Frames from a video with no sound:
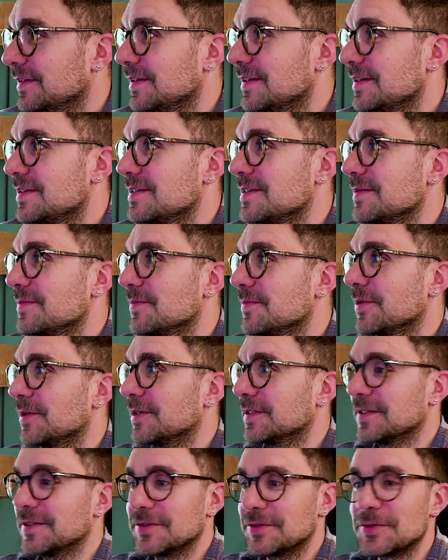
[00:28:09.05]
it's
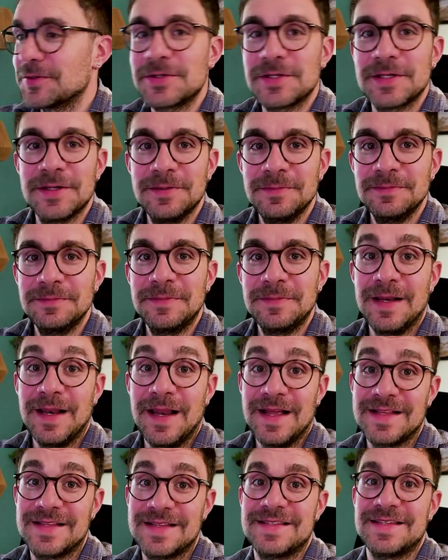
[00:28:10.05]
important to see.
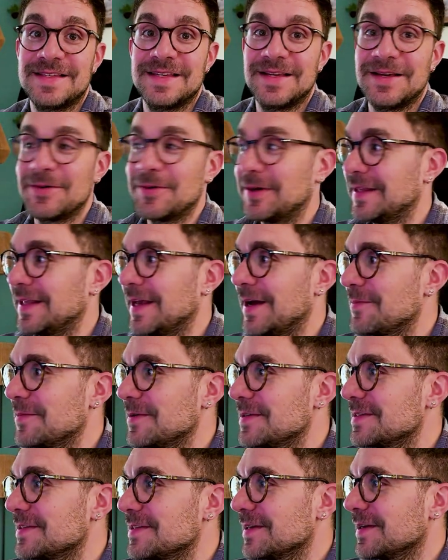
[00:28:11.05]
Let's see what
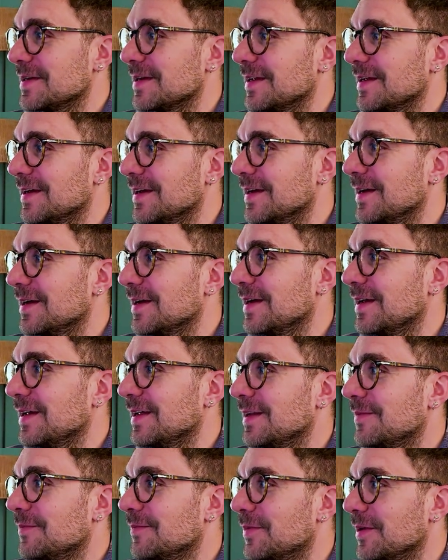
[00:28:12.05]
happens
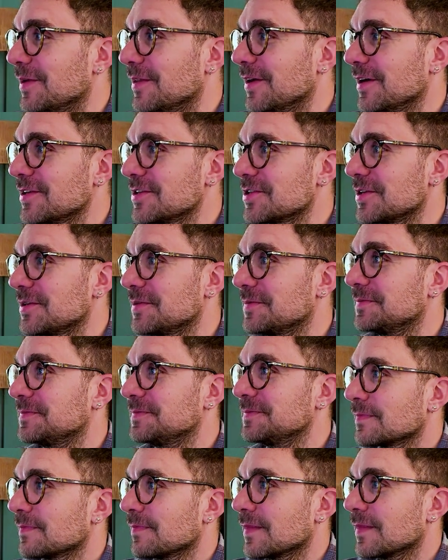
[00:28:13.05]
in production.
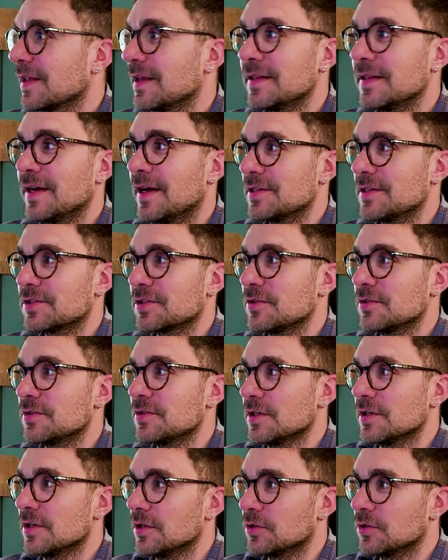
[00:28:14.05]
It has
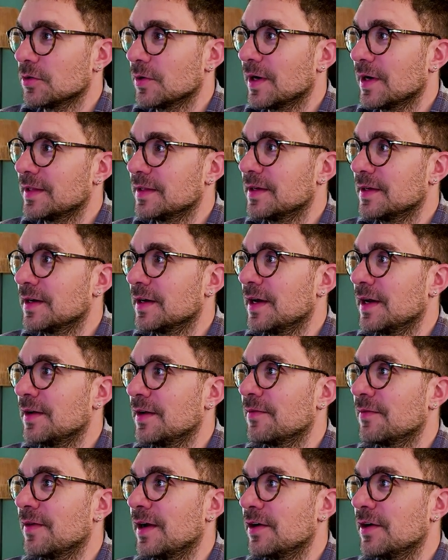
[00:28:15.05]
continued to add the
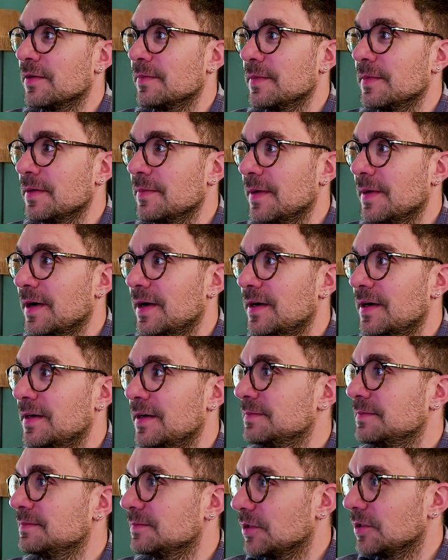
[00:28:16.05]
environment
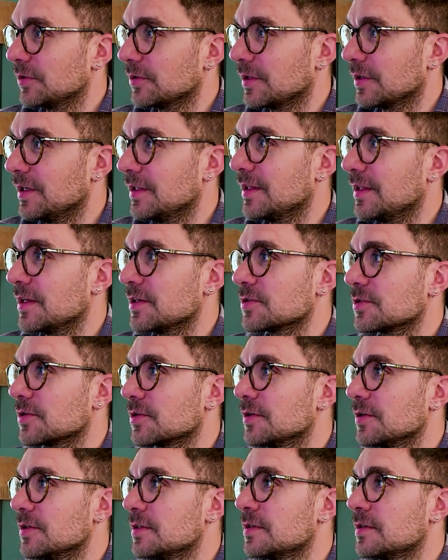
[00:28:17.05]
bar. Okay, that's
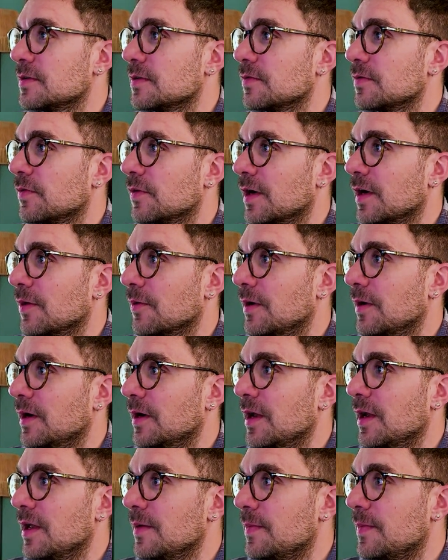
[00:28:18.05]
good for our
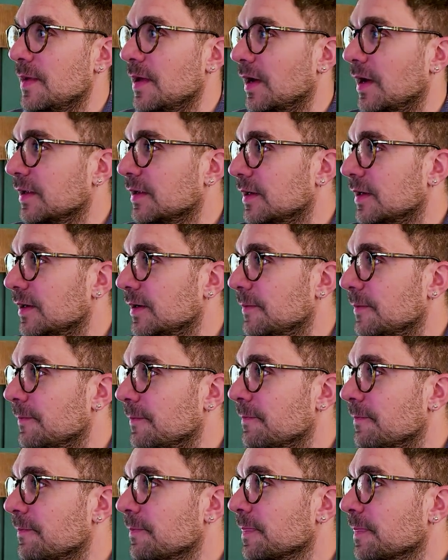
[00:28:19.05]
API
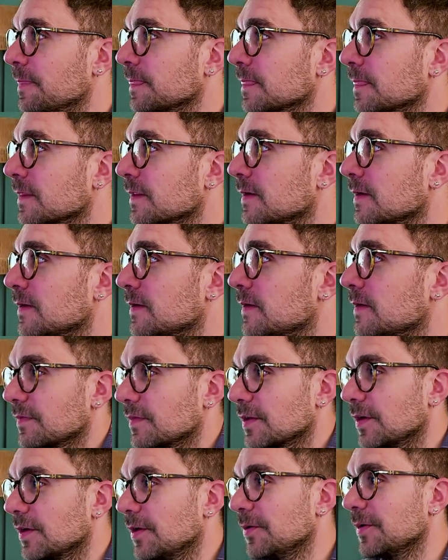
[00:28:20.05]
key.
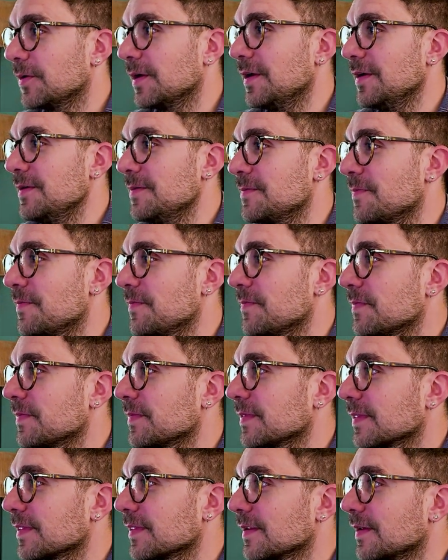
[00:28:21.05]
Okay,
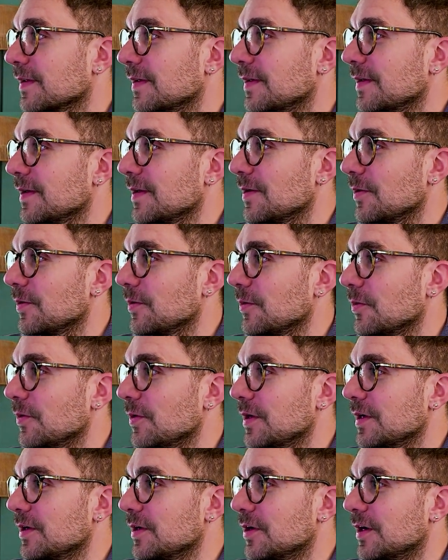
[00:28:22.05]

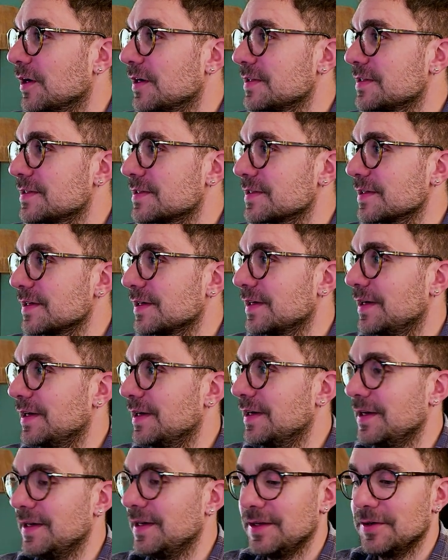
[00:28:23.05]
we got a
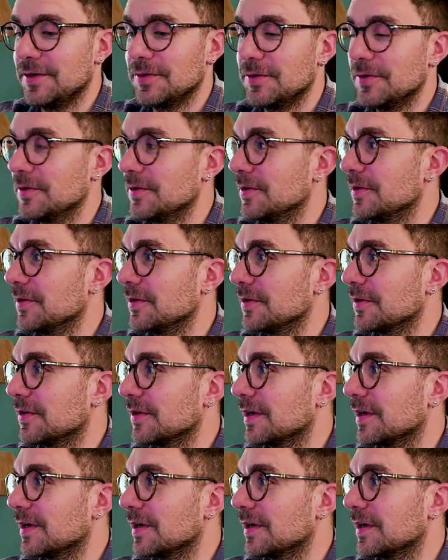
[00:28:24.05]
new